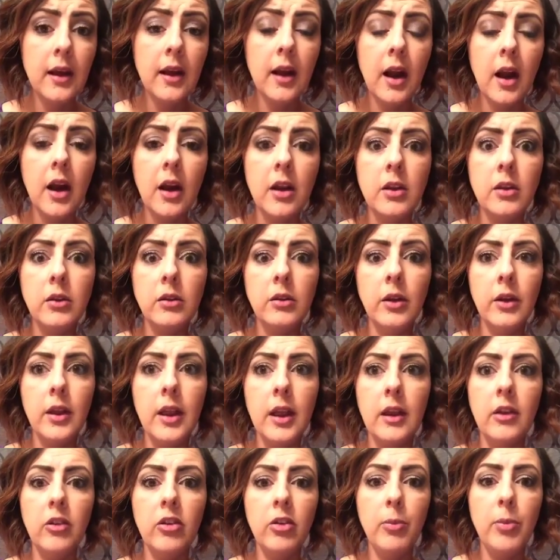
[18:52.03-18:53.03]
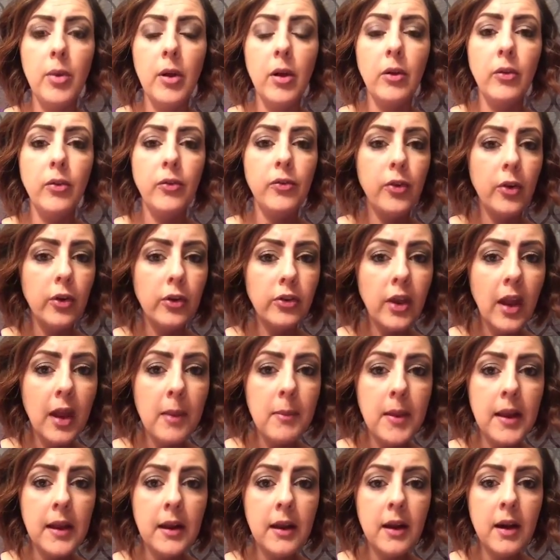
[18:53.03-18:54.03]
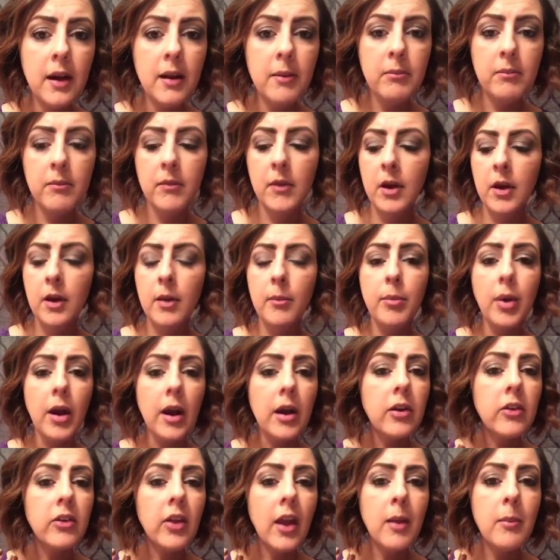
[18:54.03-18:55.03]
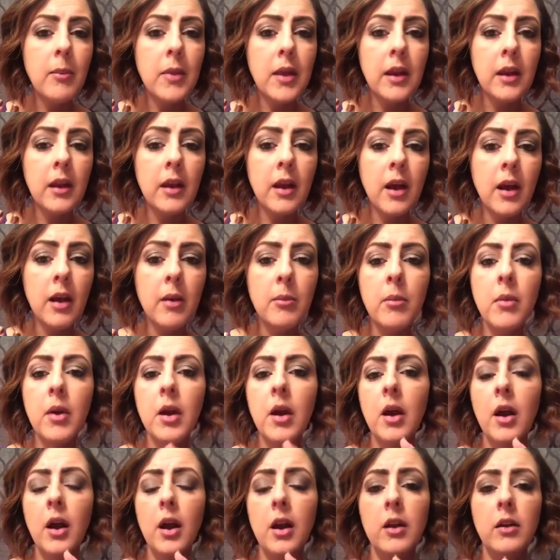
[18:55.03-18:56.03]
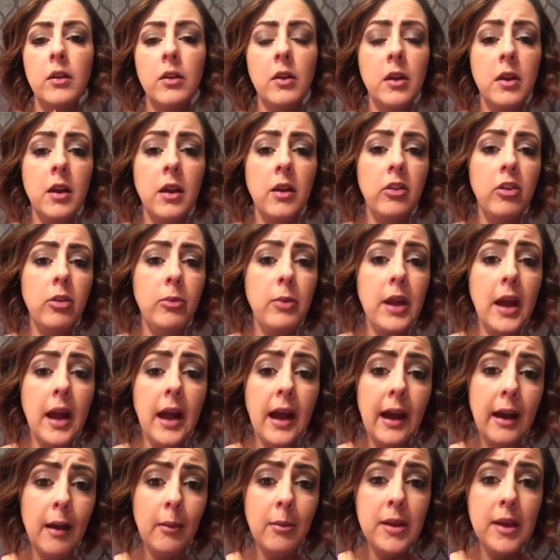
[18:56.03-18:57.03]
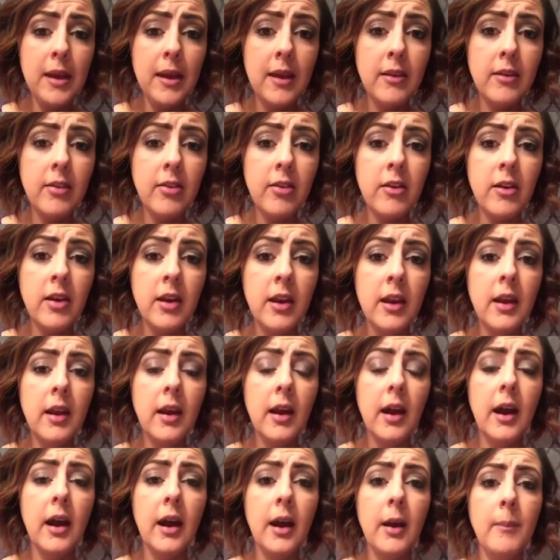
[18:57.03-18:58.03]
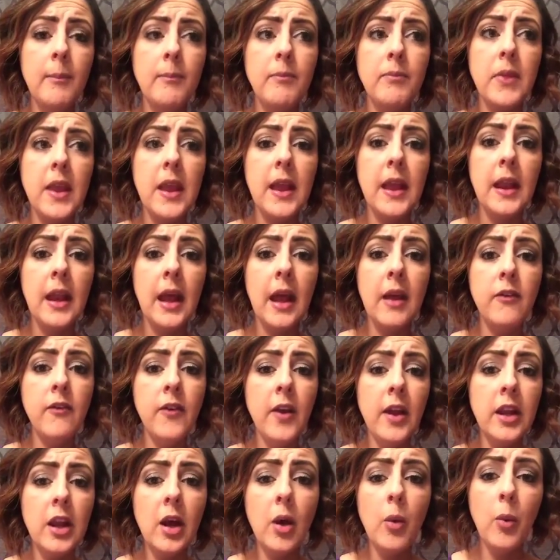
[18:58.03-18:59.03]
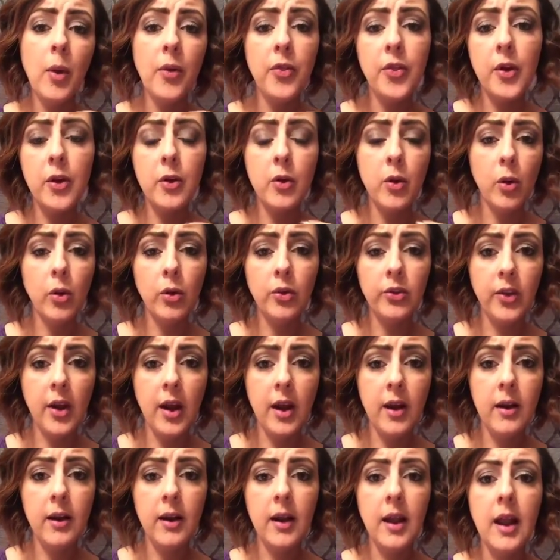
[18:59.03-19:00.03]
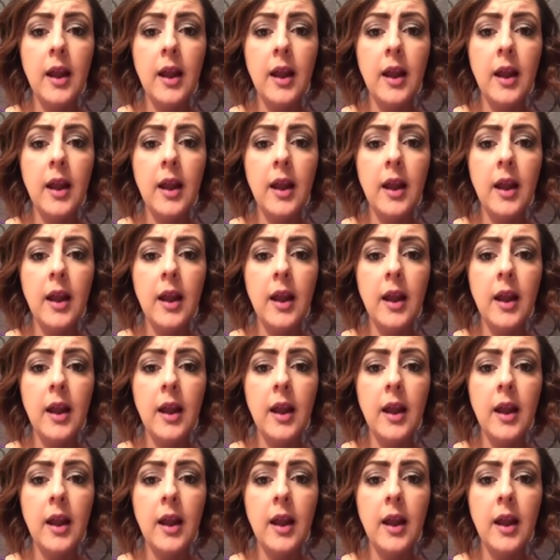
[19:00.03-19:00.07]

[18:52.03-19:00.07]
Are you looking to build full-time income, part-time income? Are you looking to be a hobbyist? And I find out what their goals are.